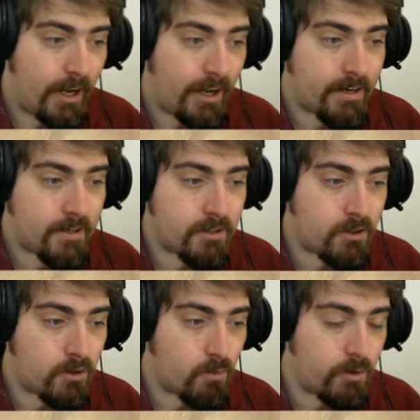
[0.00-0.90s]
And
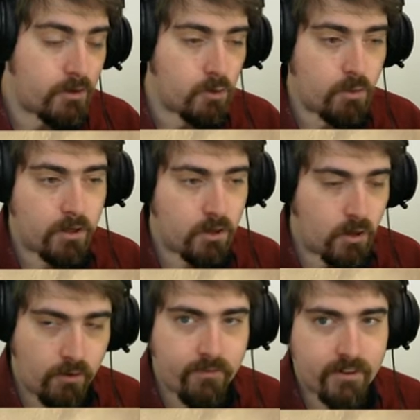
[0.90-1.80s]
one-on-one,
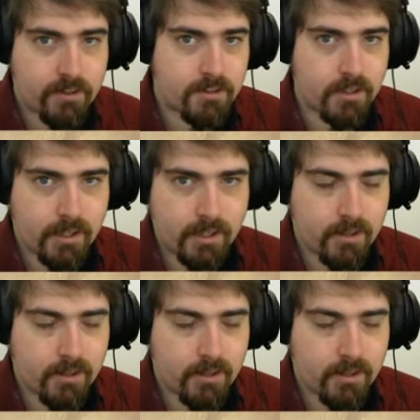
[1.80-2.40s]
obviously,